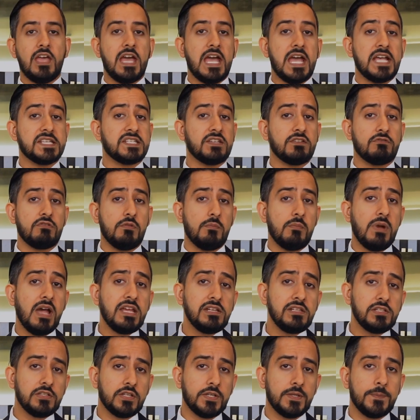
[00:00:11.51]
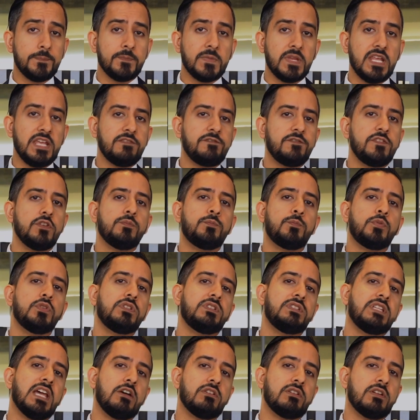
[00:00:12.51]
As a reminder, if you
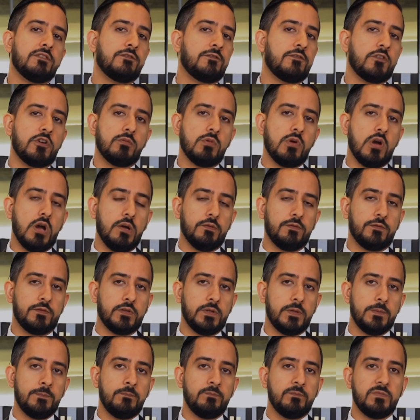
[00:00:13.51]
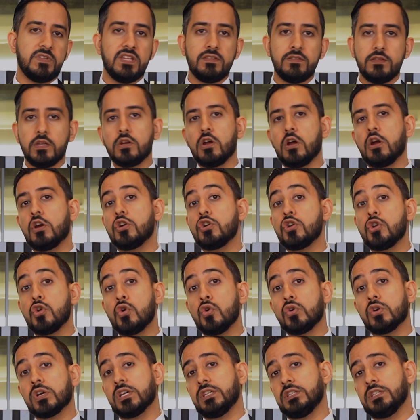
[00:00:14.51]
put down a firm offer, then there are
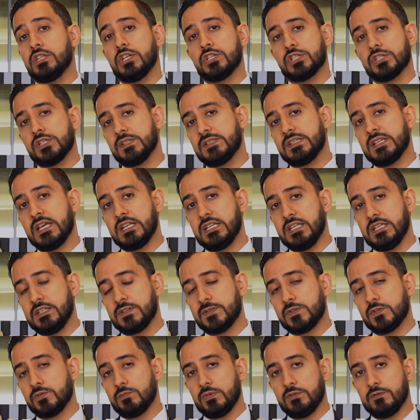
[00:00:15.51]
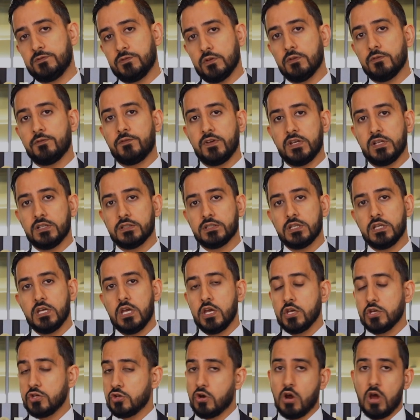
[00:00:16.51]
no conditions that needs to be fulfilled.
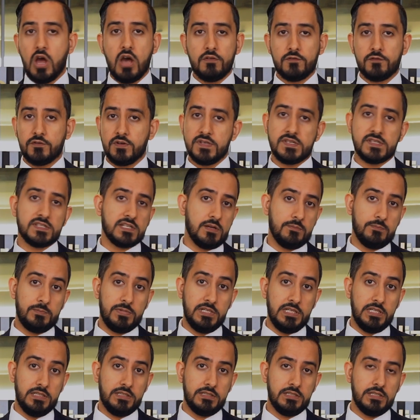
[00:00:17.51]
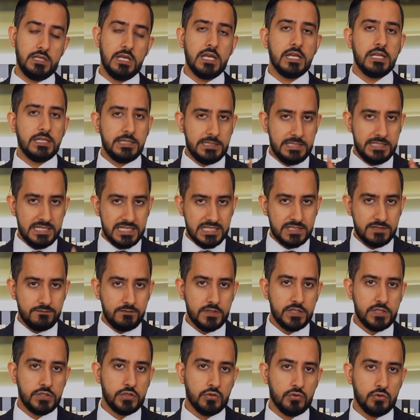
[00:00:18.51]
Your offer is complete. This
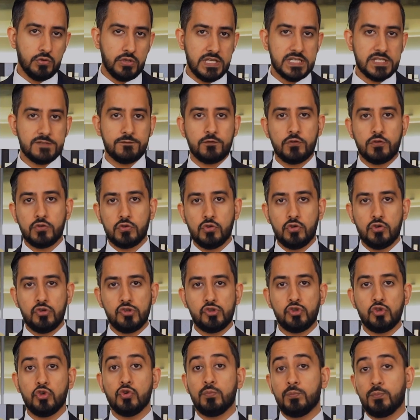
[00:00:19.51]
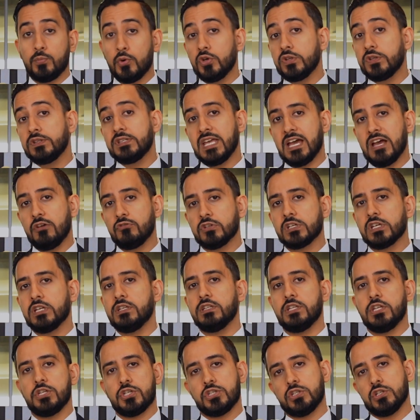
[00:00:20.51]
video is for those who put down
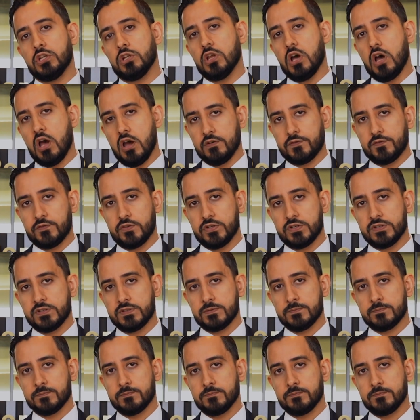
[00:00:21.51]
conditional offers.